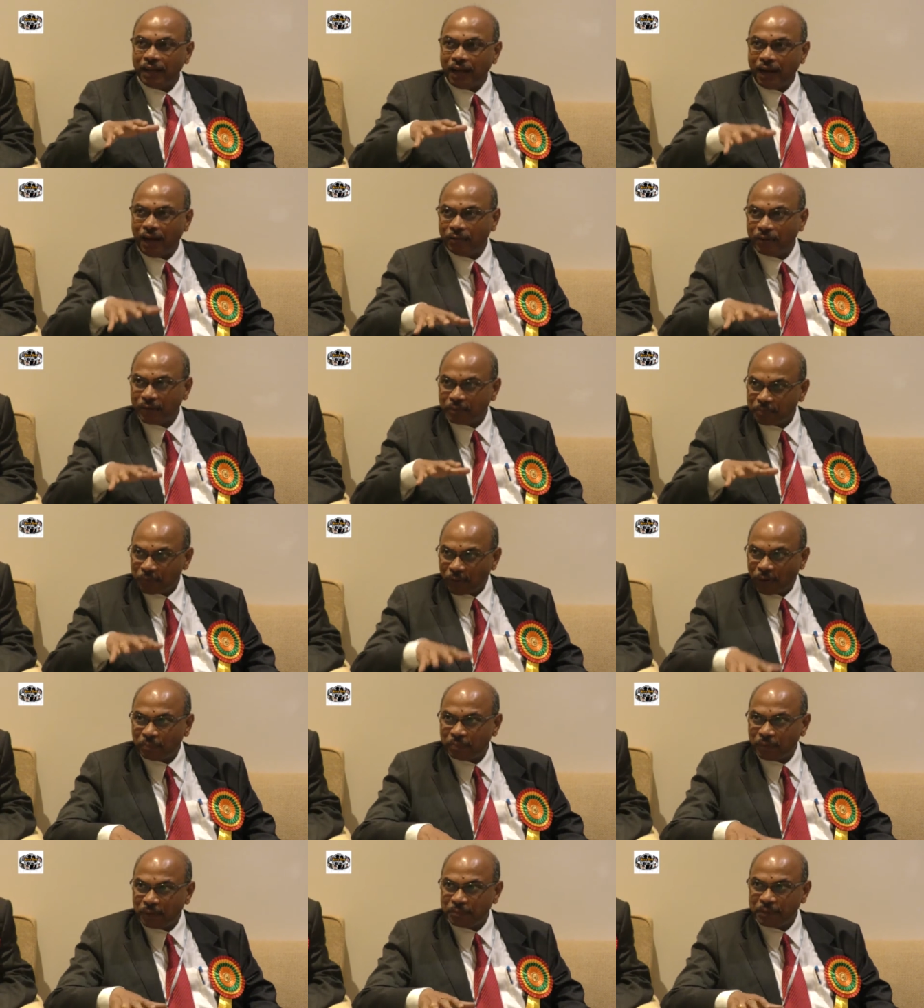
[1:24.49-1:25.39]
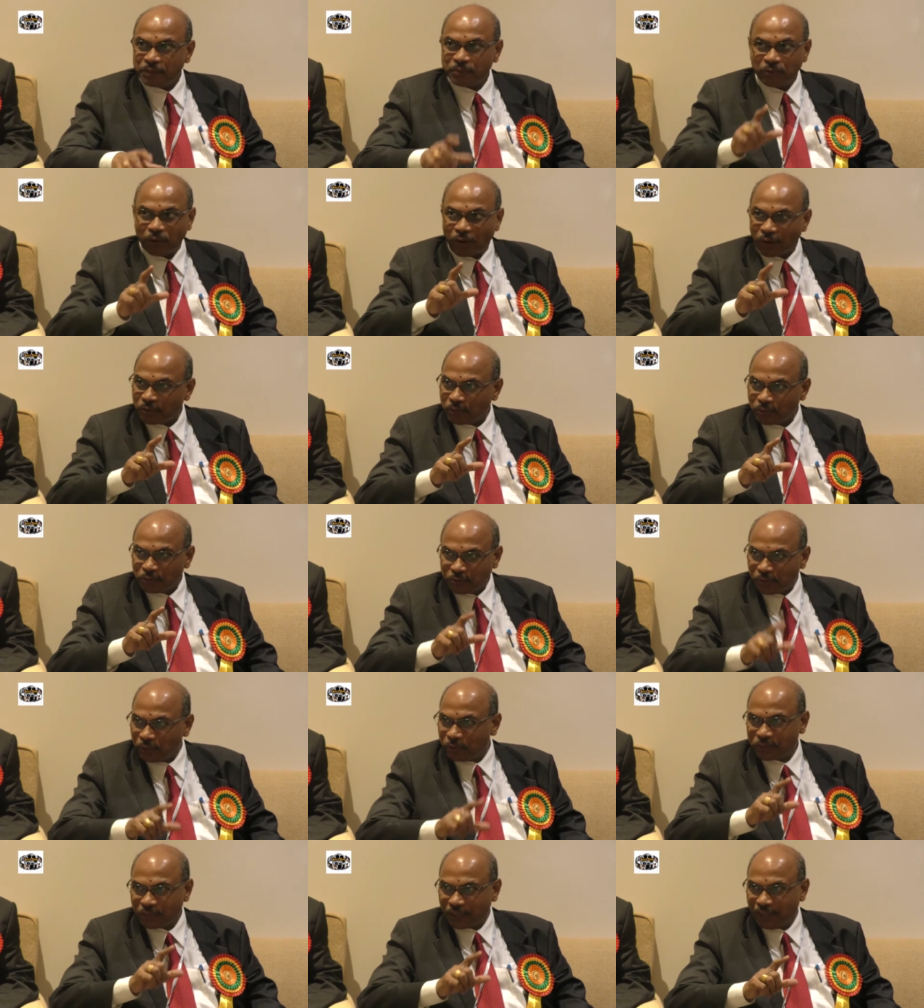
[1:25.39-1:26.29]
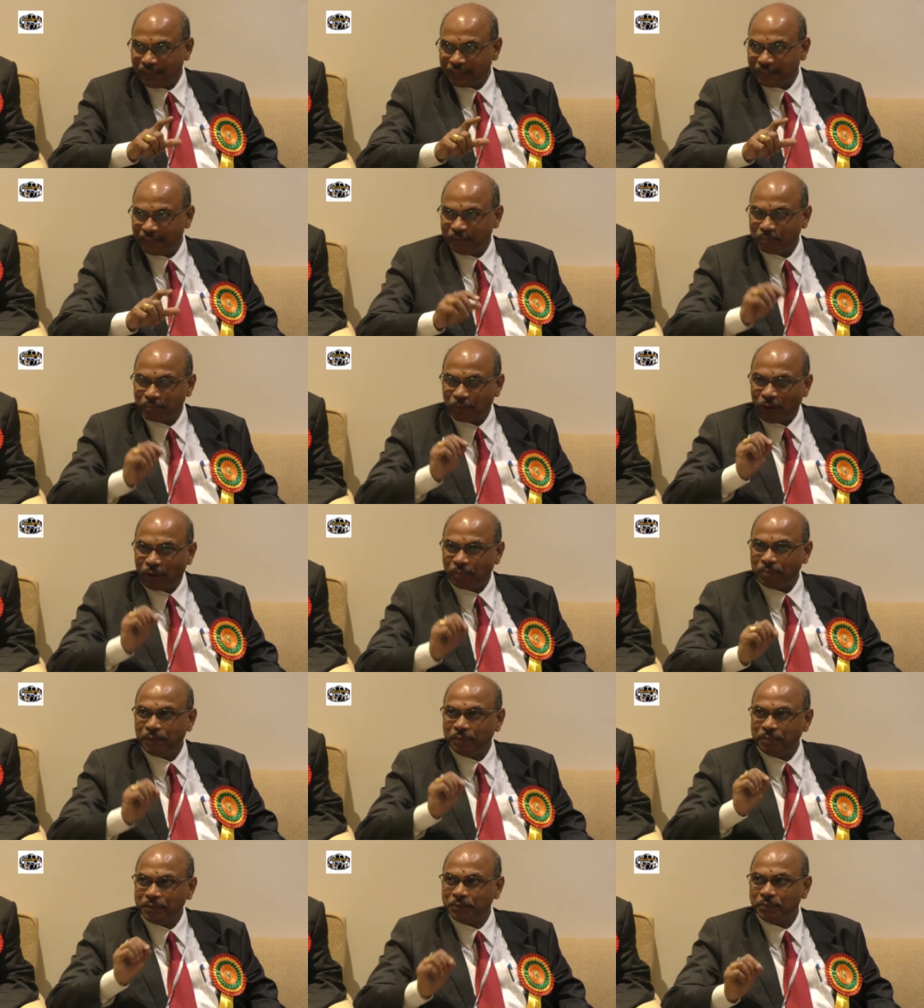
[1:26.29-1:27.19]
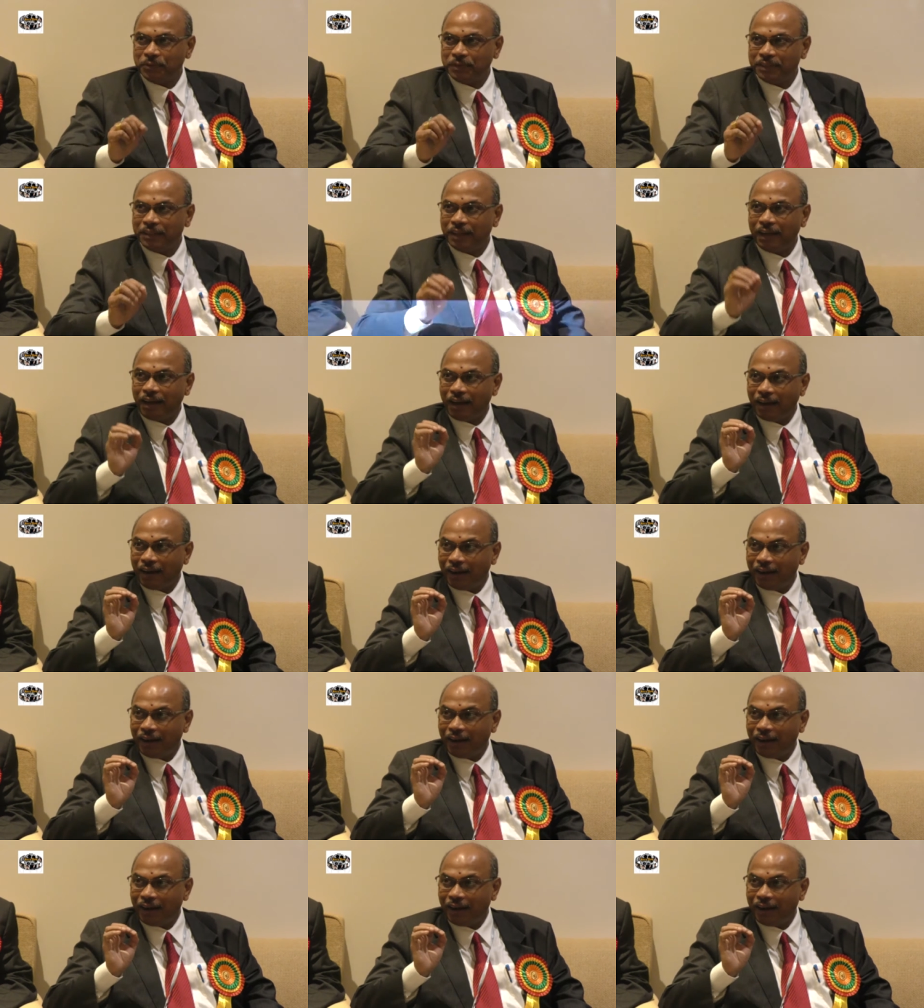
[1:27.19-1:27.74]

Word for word: Our problem is not on those countries. Problem is with the